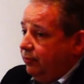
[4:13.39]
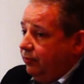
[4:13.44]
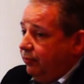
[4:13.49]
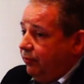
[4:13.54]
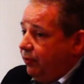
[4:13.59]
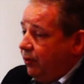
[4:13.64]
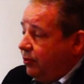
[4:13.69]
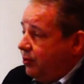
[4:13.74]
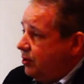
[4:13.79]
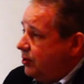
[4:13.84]

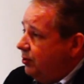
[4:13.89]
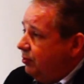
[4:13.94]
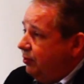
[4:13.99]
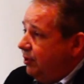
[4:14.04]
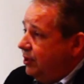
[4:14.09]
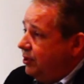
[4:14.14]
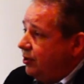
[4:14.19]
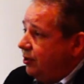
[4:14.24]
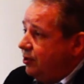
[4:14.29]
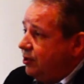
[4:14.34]
folks do
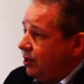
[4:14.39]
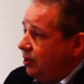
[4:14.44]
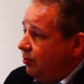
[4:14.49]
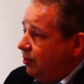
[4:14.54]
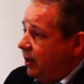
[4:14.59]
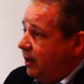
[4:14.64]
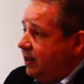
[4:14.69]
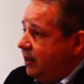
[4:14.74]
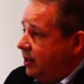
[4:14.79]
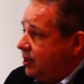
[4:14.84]
research on
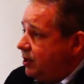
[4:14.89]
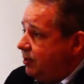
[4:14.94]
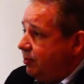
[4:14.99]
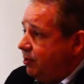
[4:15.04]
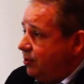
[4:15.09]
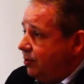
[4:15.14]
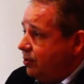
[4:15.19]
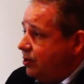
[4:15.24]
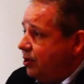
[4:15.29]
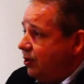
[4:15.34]
why
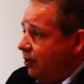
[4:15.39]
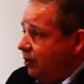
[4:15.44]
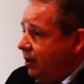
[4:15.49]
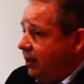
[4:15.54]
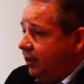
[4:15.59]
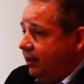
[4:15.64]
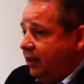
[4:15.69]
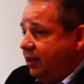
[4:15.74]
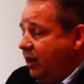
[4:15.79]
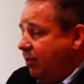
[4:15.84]
customers are
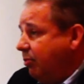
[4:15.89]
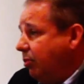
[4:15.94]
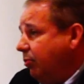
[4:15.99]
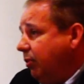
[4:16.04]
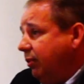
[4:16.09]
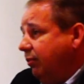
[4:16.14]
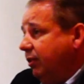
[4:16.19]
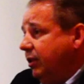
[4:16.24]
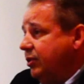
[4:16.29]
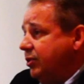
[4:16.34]
churning, the number
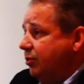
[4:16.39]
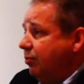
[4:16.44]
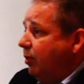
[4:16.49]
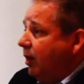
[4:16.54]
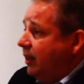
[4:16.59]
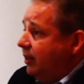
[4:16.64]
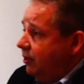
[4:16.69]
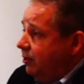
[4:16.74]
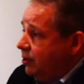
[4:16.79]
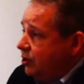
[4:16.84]
one reason
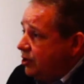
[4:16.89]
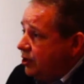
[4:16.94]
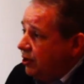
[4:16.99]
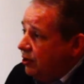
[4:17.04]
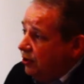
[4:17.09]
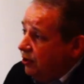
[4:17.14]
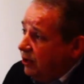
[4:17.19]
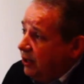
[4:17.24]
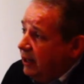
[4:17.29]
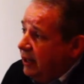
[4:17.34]
why there is
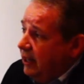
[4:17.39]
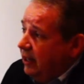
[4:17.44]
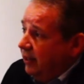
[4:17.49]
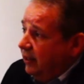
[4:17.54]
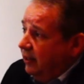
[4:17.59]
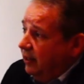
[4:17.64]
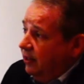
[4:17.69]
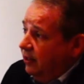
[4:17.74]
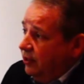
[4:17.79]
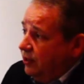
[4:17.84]
churn
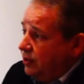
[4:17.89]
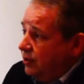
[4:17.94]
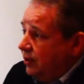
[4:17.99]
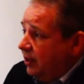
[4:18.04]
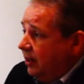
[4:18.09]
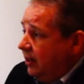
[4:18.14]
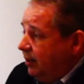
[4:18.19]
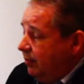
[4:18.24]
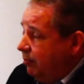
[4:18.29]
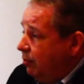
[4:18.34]
is
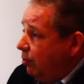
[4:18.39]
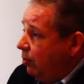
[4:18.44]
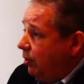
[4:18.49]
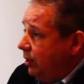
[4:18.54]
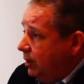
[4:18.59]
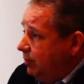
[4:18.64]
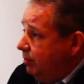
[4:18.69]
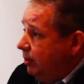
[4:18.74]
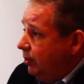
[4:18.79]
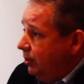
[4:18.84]
poor
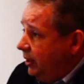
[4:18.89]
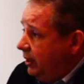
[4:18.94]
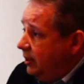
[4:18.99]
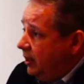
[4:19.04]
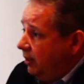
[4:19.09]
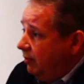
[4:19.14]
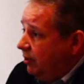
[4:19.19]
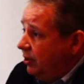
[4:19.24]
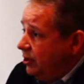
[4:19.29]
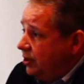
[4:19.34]
in-building
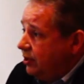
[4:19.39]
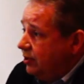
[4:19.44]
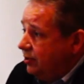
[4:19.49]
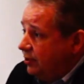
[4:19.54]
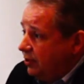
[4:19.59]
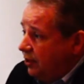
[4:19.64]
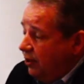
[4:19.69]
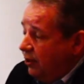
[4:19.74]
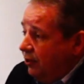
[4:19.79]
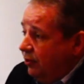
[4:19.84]
coverage.
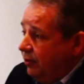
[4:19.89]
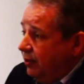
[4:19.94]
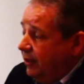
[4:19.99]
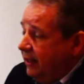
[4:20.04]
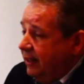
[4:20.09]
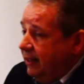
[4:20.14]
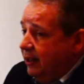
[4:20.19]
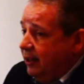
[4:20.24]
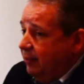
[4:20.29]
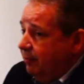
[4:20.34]
So
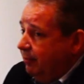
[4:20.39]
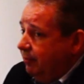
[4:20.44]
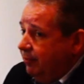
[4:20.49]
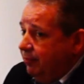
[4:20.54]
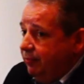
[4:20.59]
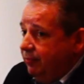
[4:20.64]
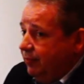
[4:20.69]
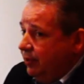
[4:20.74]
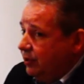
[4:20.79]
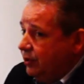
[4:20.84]

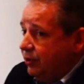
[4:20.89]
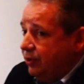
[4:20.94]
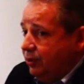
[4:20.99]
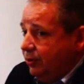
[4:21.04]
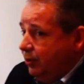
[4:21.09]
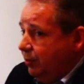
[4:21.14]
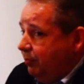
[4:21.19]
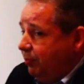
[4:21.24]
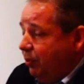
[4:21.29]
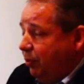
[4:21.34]

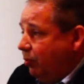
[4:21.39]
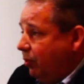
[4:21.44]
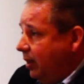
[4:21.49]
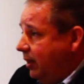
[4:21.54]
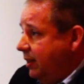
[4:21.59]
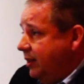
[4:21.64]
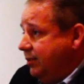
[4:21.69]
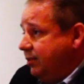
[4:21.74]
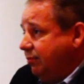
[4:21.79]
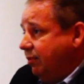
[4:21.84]
you put one
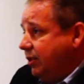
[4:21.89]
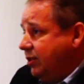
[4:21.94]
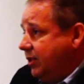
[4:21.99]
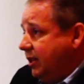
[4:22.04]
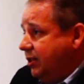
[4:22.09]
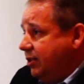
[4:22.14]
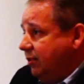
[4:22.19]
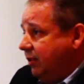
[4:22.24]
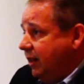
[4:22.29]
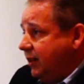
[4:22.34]
of these
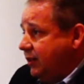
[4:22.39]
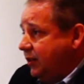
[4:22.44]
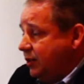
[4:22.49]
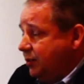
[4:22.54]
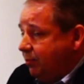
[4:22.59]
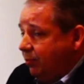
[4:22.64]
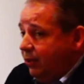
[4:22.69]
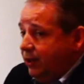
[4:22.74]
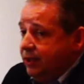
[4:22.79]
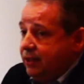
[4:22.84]
residential
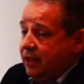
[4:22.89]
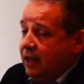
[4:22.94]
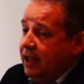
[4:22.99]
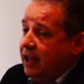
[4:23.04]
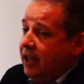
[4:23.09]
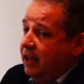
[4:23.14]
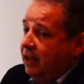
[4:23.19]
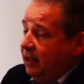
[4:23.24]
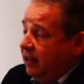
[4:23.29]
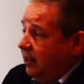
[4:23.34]
access points
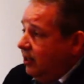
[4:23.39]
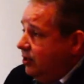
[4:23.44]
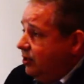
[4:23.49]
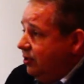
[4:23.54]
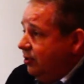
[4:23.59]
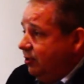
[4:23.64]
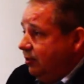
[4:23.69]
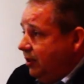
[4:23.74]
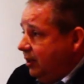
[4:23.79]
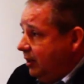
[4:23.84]

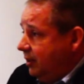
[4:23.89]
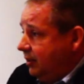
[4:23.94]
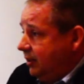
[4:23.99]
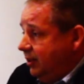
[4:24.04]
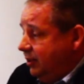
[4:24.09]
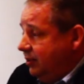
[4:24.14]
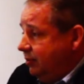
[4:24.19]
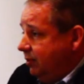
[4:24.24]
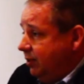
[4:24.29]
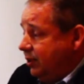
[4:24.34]
into a
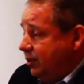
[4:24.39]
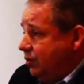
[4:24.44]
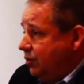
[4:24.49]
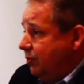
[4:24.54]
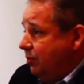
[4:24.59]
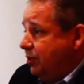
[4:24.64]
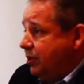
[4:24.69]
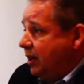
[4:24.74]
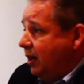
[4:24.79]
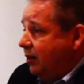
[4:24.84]

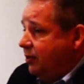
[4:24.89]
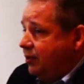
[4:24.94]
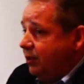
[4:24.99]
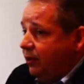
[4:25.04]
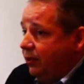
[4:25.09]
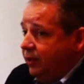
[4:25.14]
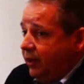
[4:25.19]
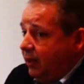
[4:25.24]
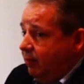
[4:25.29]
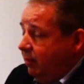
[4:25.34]
consumer's
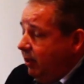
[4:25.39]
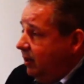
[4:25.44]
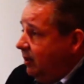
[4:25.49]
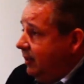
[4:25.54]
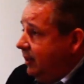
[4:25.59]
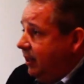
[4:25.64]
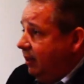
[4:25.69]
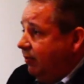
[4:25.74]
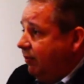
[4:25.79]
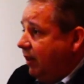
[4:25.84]
household, they
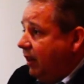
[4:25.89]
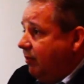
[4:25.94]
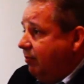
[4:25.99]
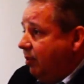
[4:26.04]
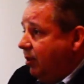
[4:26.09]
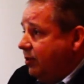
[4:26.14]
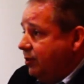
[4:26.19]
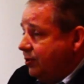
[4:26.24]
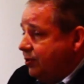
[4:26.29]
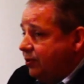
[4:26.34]
immediately get 5
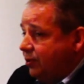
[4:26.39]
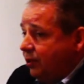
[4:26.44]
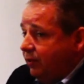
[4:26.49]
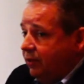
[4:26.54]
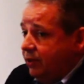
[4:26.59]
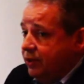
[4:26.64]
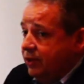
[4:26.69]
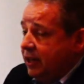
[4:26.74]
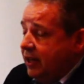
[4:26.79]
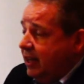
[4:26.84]
bars of
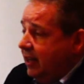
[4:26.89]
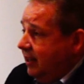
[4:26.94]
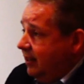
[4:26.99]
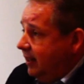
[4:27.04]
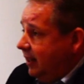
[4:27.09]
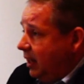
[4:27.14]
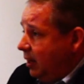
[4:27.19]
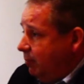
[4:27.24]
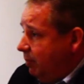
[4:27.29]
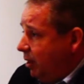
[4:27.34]
service.
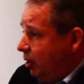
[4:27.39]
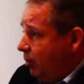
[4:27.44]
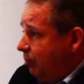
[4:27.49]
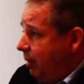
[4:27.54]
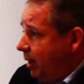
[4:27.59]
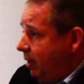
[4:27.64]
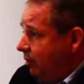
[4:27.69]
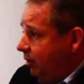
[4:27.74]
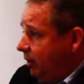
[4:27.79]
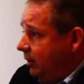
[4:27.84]
They get better
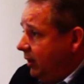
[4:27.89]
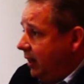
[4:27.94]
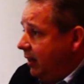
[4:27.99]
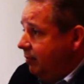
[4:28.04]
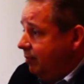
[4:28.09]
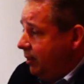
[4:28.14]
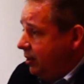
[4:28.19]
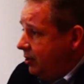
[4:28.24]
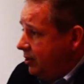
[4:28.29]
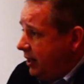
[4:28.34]
battery
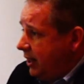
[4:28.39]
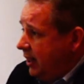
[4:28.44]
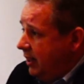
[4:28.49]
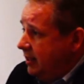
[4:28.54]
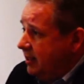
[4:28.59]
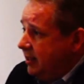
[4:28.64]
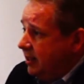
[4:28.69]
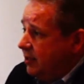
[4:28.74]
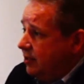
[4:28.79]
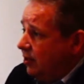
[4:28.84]
life because the
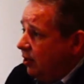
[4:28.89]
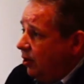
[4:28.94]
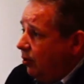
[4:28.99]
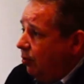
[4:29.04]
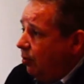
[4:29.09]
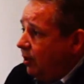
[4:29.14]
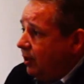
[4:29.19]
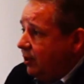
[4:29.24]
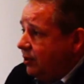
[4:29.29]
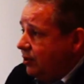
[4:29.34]
handsets aren't
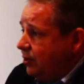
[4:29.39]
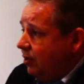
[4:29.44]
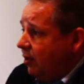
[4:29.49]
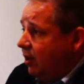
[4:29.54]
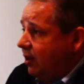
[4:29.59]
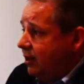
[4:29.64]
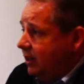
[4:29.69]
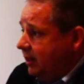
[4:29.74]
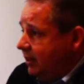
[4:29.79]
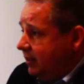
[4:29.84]
working so
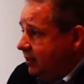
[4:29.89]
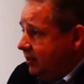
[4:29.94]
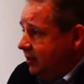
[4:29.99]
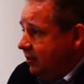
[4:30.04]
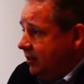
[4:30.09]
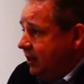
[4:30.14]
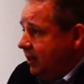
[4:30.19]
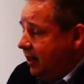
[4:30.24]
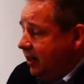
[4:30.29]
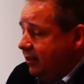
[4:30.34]
hard
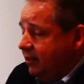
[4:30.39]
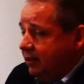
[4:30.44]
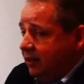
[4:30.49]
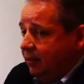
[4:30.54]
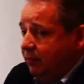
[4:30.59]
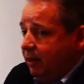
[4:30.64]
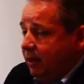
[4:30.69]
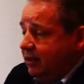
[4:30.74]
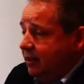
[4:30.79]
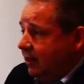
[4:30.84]
to connect
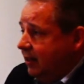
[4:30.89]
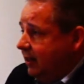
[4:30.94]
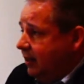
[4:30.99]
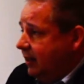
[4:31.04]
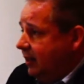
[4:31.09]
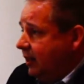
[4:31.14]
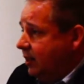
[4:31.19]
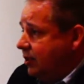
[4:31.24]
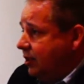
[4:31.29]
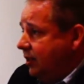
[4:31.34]
and maintain a
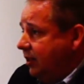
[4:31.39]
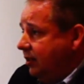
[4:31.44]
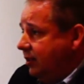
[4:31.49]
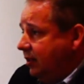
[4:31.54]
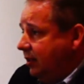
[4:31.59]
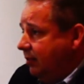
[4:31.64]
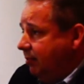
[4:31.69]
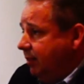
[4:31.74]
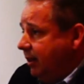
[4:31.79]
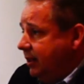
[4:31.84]
connection into
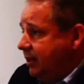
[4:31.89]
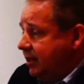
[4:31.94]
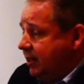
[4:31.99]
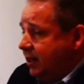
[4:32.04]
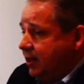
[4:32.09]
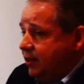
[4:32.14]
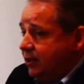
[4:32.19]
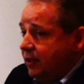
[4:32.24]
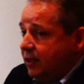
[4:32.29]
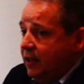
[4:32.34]
the base
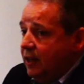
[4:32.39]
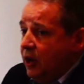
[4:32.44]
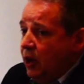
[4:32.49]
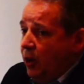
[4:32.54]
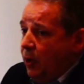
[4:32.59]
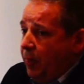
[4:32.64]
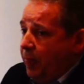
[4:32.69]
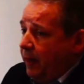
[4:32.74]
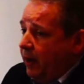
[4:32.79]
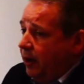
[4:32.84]
station.
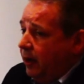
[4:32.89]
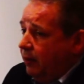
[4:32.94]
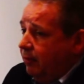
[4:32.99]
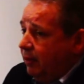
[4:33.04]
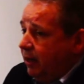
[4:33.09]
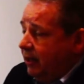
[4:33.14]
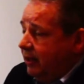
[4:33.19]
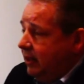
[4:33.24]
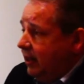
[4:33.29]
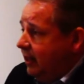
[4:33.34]

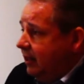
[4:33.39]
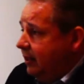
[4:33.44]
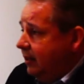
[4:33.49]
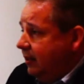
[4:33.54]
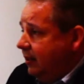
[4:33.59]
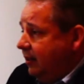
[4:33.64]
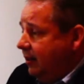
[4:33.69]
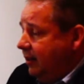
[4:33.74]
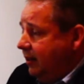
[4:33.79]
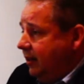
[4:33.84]
And then
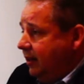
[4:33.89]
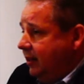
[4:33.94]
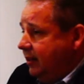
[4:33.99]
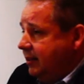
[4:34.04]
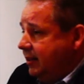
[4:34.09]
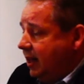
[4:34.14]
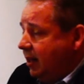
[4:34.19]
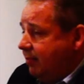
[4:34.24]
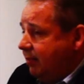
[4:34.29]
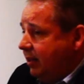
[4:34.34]
on
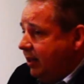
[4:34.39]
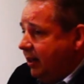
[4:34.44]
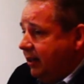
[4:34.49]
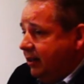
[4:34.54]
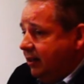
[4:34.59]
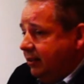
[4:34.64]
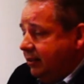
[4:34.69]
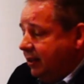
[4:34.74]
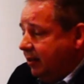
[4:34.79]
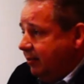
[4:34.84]
top of
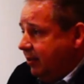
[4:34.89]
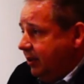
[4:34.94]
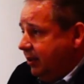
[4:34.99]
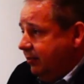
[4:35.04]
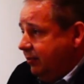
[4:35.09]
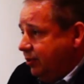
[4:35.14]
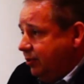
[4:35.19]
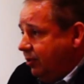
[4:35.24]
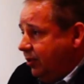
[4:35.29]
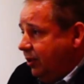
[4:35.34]

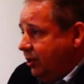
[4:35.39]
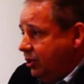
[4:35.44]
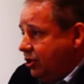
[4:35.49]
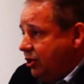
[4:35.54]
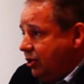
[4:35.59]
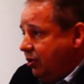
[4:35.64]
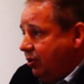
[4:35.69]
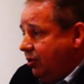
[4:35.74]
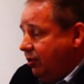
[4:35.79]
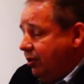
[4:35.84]
that, sort of the
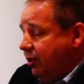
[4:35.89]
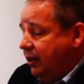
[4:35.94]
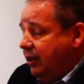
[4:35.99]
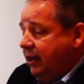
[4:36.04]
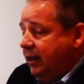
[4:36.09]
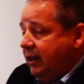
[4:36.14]
churn